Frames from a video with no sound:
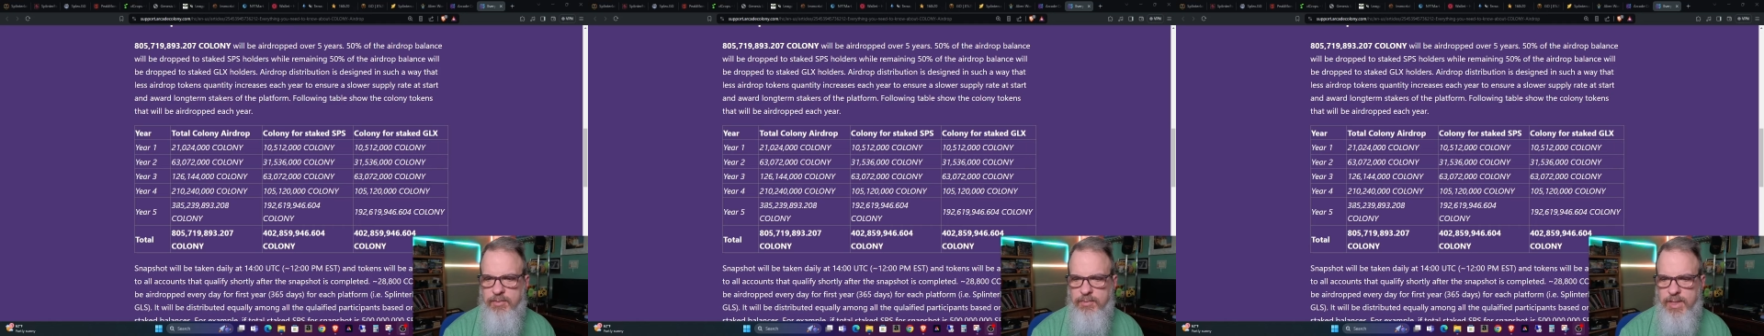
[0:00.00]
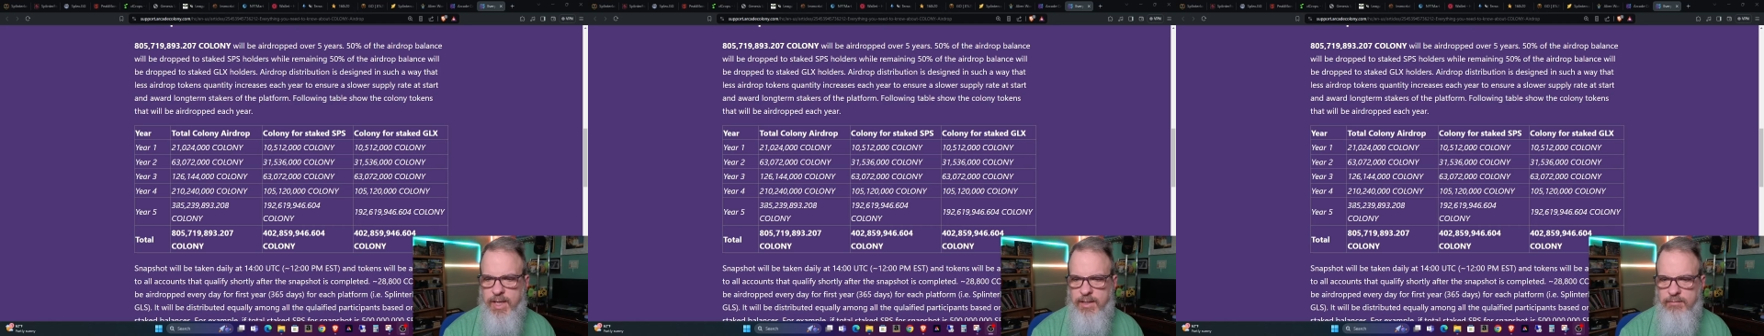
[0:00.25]

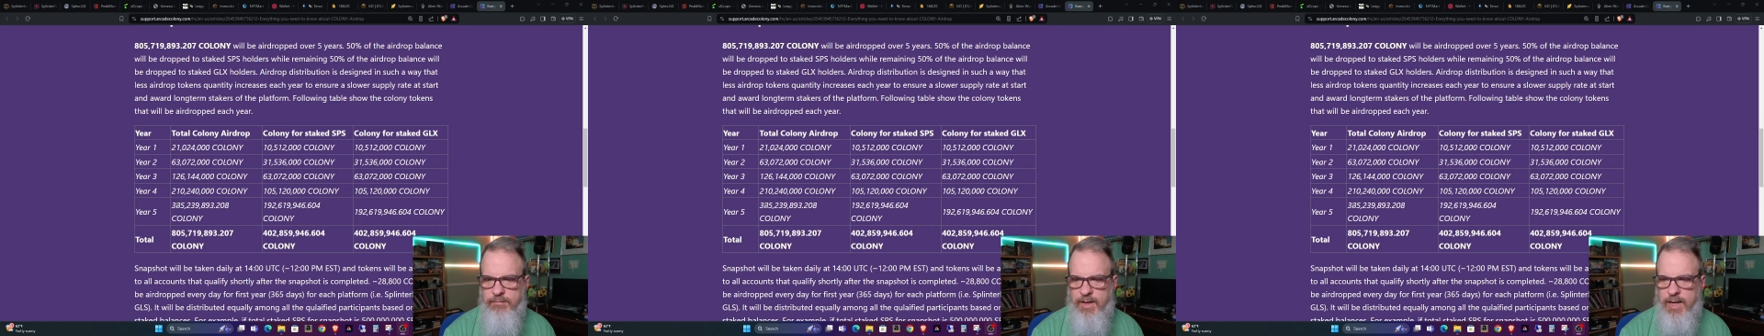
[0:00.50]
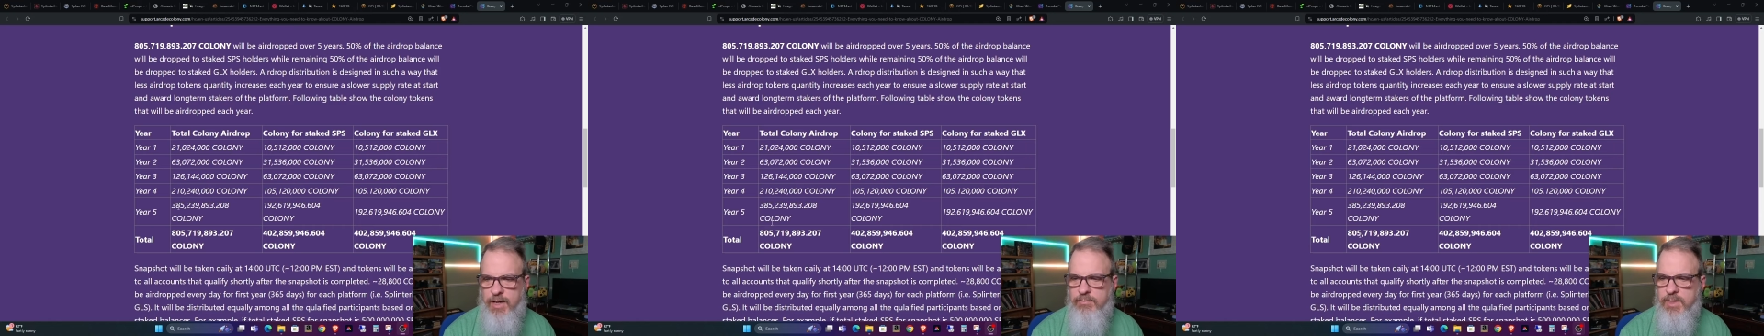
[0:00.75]

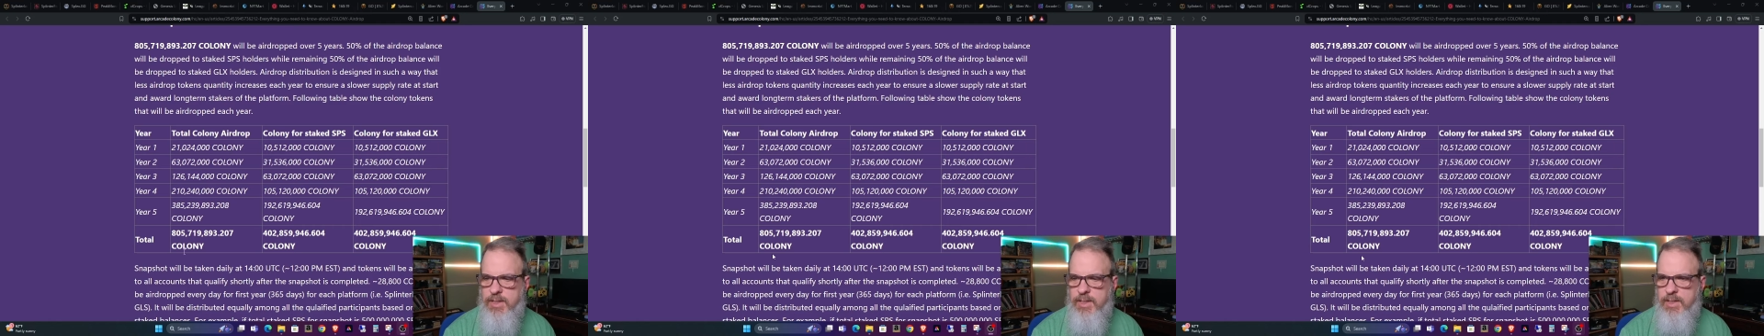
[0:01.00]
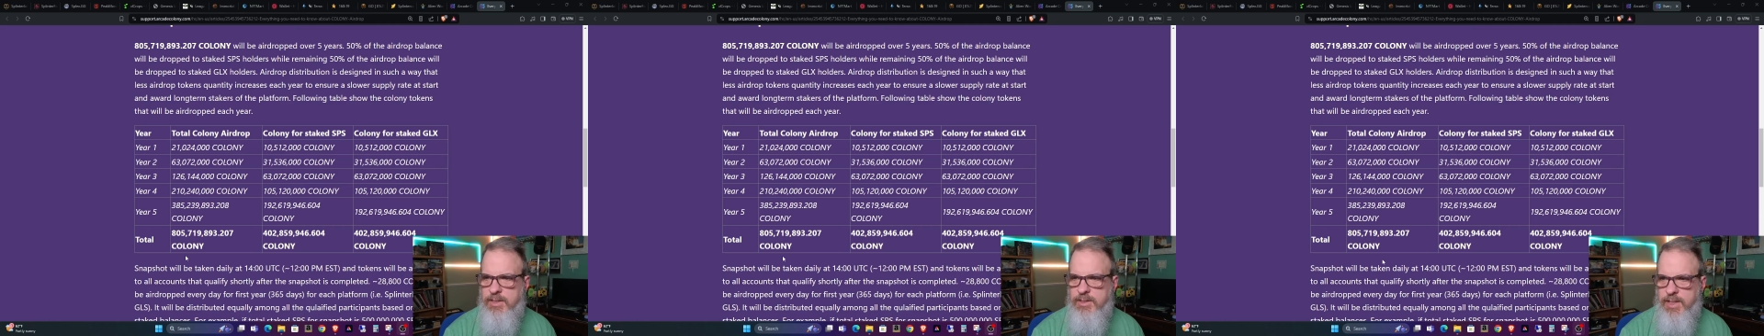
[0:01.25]
385
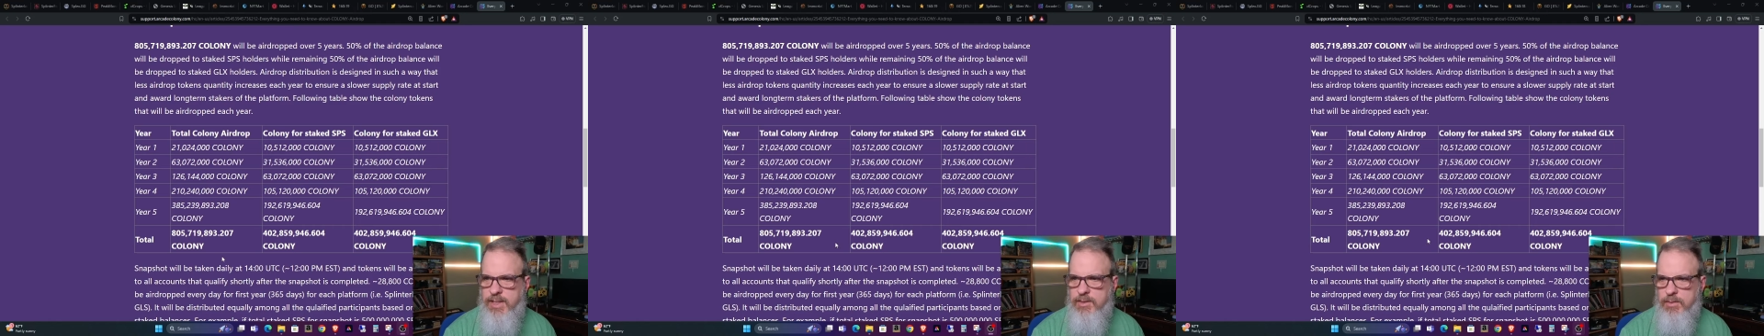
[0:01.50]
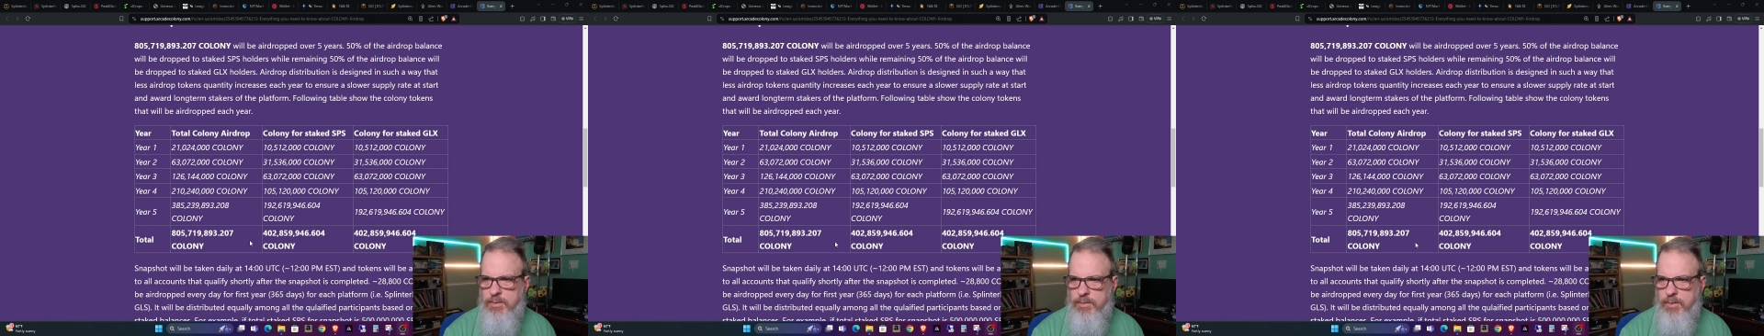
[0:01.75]
to
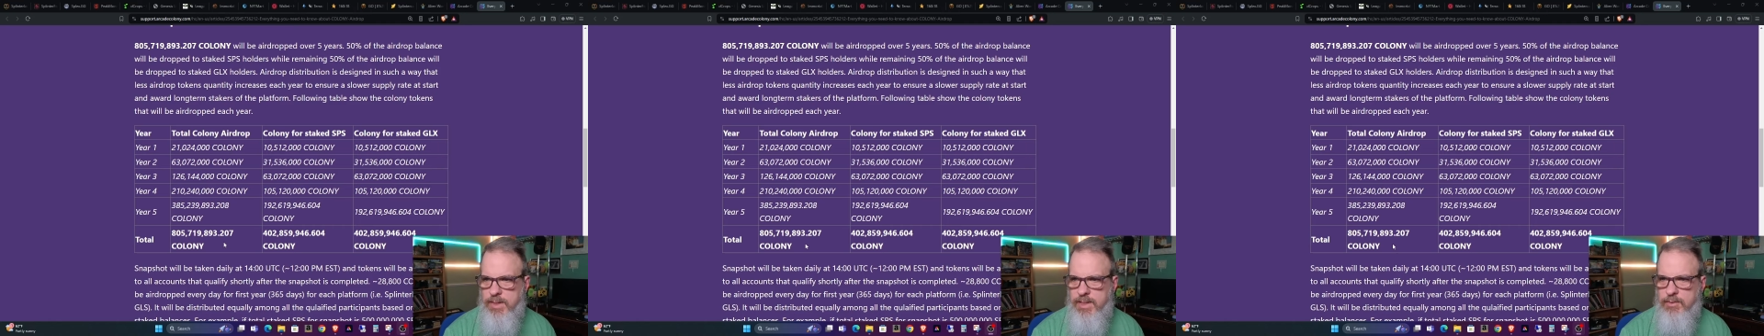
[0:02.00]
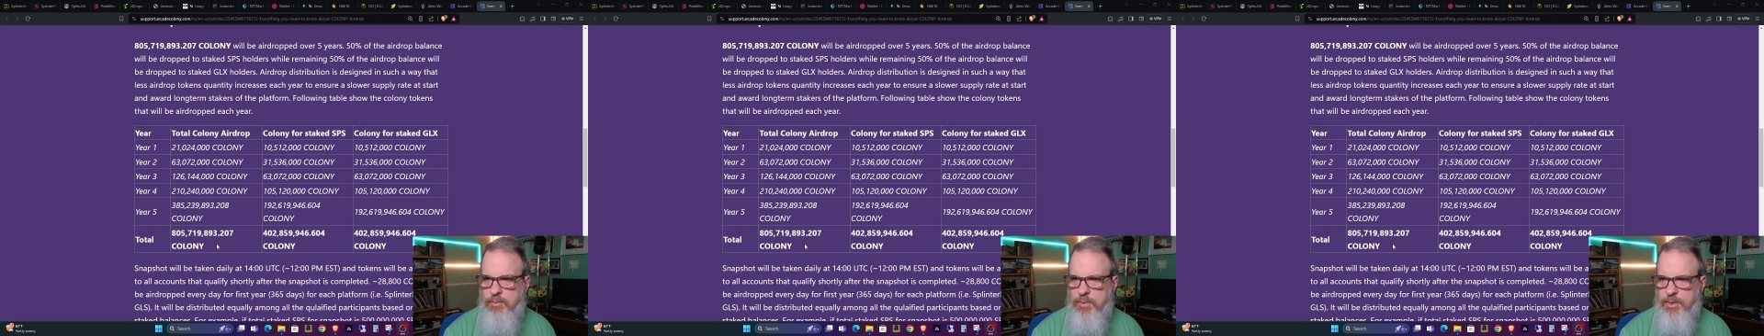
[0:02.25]
equal equal your